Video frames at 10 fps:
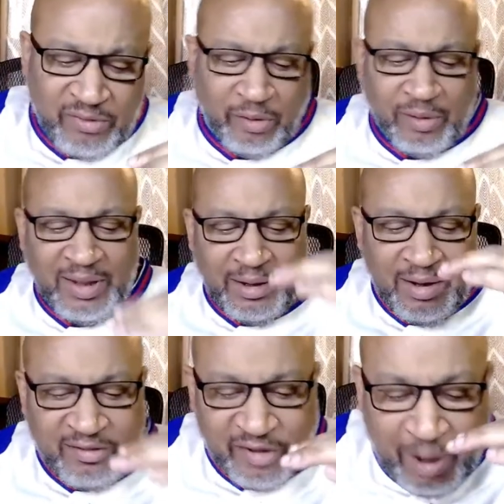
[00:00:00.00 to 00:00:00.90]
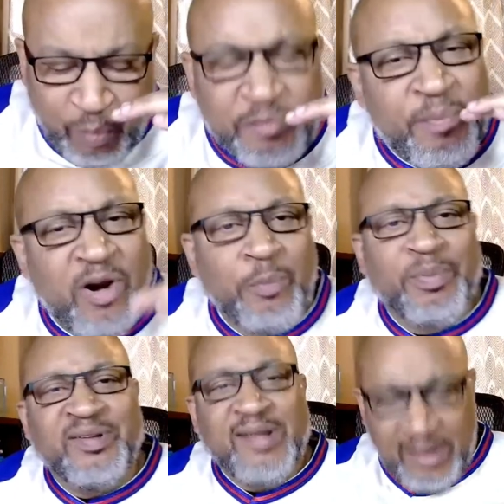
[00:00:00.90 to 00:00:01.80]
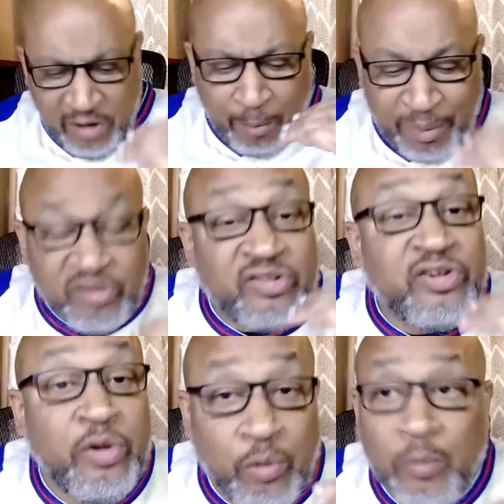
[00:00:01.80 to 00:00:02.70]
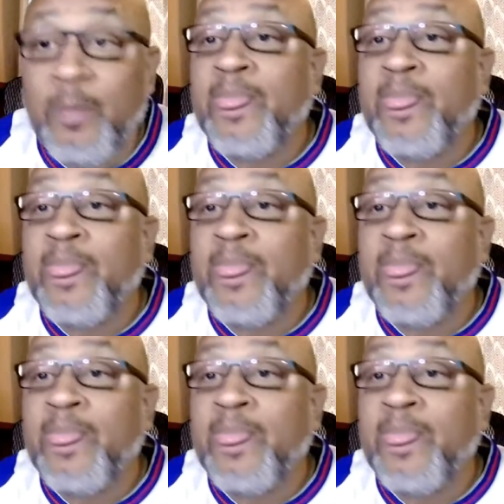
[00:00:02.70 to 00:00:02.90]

So that was purpose. Number two.